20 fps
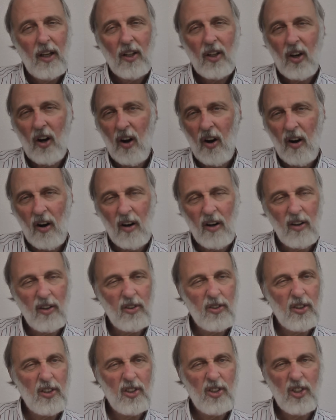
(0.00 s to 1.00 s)

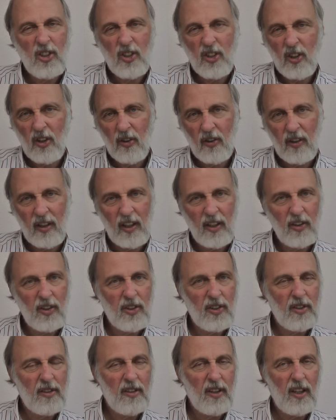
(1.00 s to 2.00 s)
Cars,
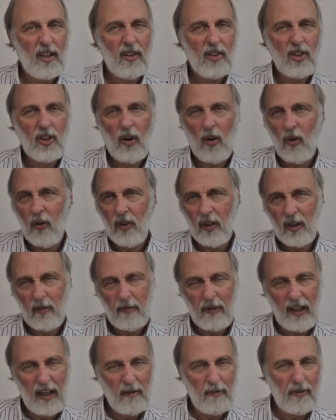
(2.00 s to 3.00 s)
insurance,
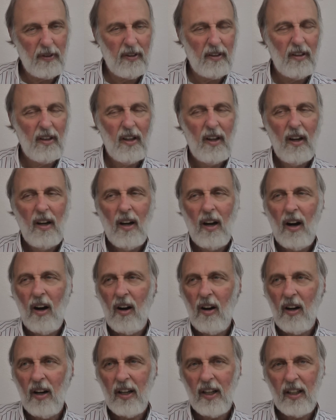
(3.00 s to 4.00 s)
toilet paper,
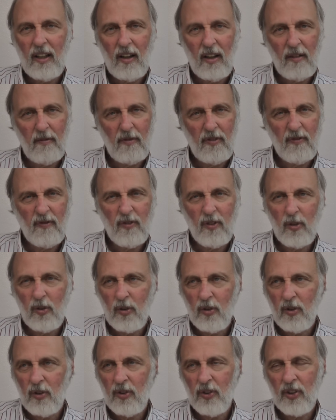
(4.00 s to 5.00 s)
on and on,
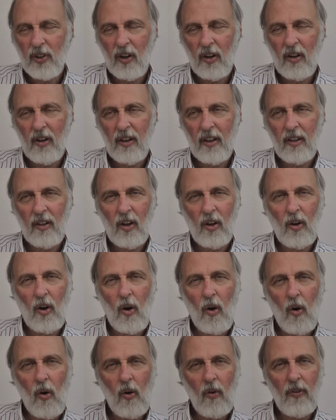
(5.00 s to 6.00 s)
foods, on and on,
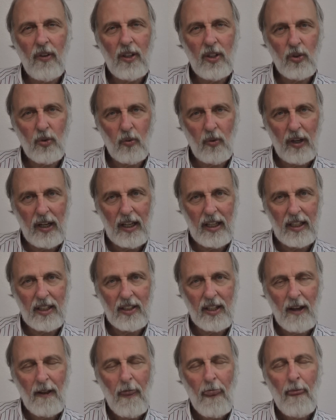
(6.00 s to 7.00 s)
all these
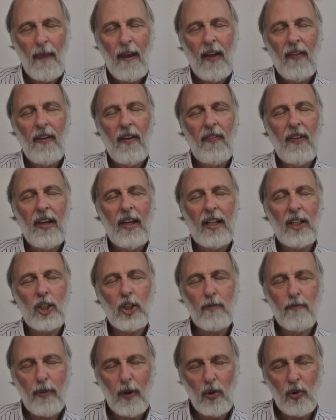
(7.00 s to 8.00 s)
ways that they
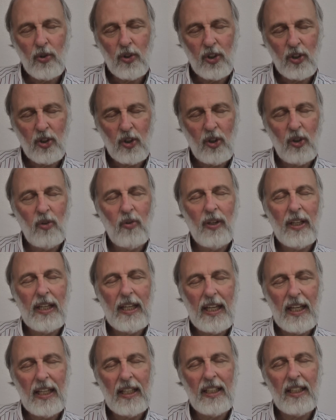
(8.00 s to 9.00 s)
expose it to you
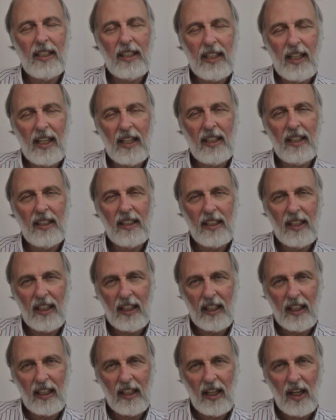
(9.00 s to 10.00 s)
again and again and
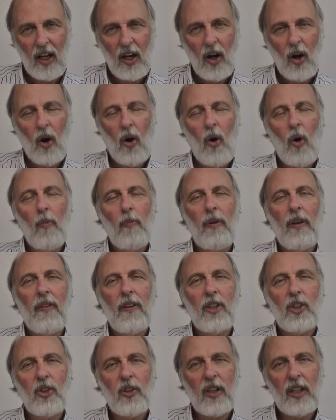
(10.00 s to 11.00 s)
again, hoping
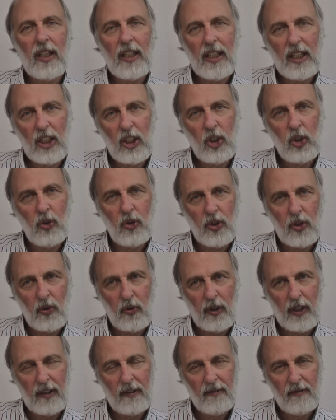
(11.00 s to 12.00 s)
that you're going to get used to
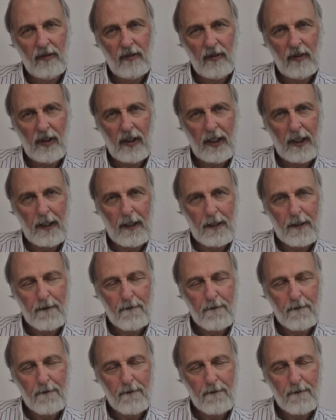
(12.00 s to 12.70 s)
it, right?